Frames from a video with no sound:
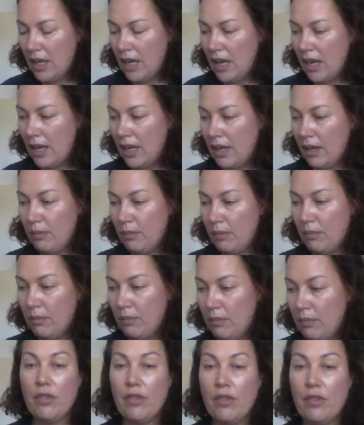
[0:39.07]

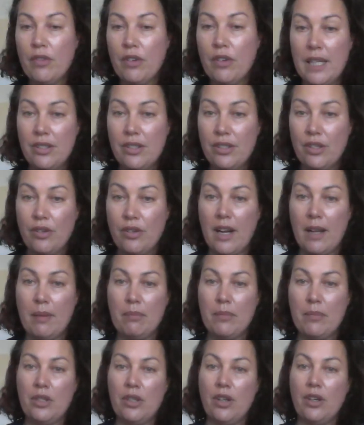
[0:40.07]
over on
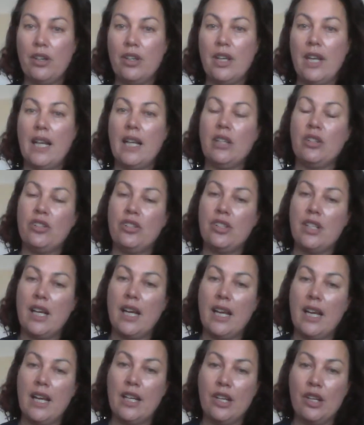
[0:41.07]
Instagram. So each
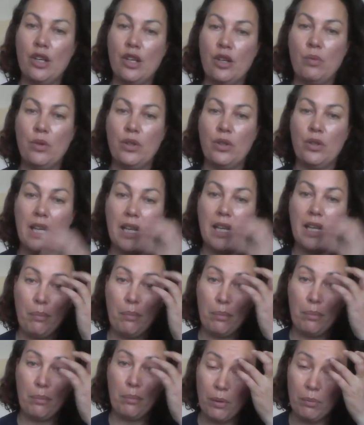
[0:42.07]
day you would get a
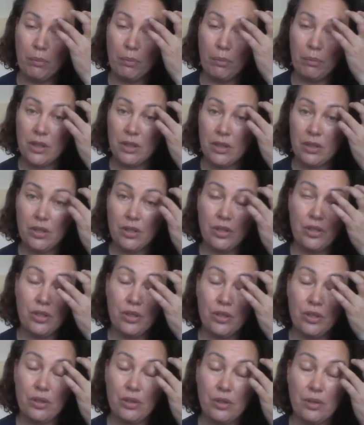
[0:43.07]
prompt to
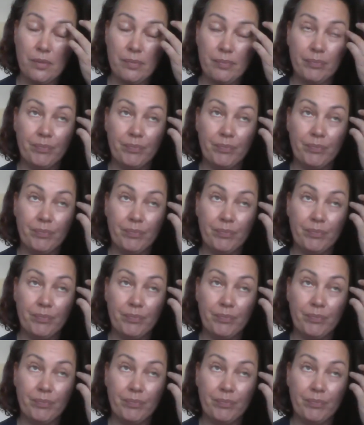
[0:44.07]
do